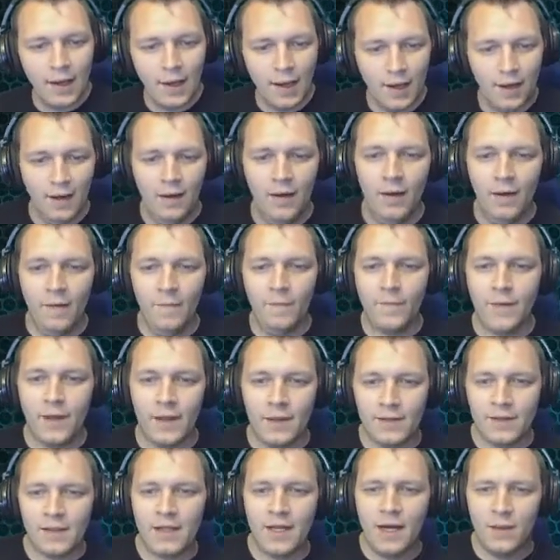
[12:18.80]

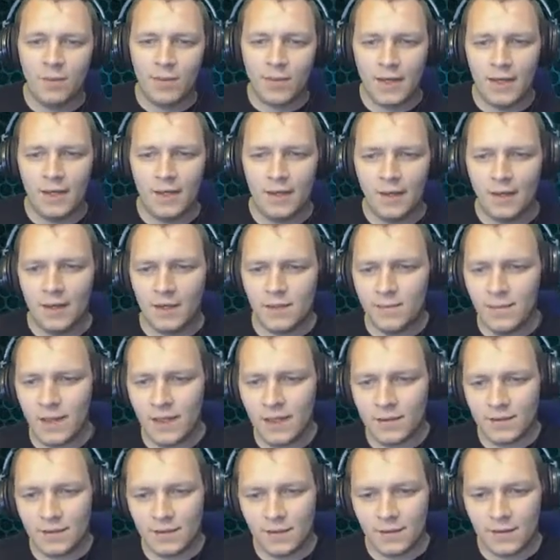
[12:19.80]
and start playing the
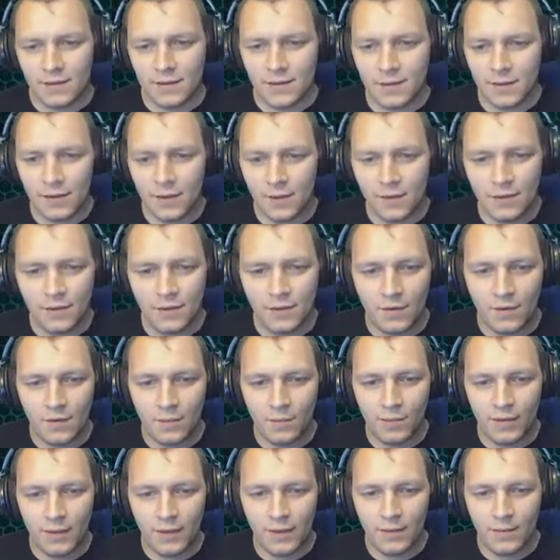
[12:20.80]
expansions to
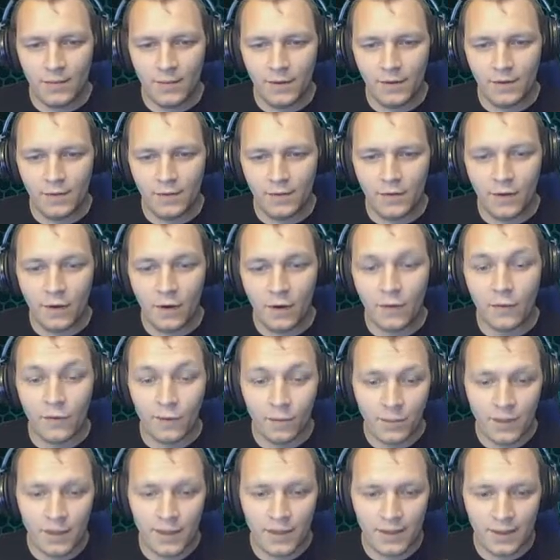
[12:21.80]
complete them on
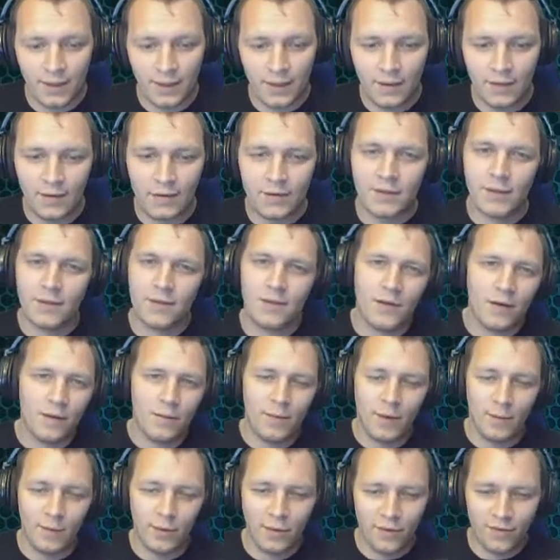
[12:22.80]
the PC, because it's a lot
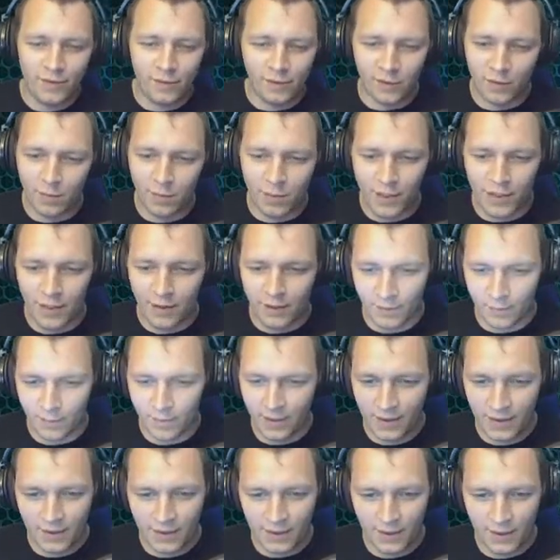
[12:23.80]
more beautiful to play it on the
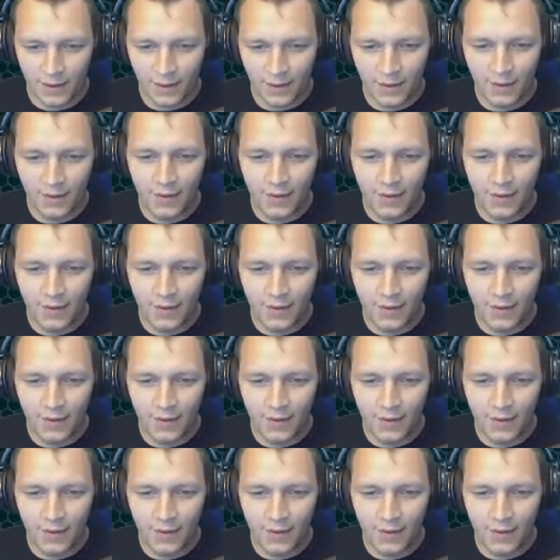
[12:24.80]
PC,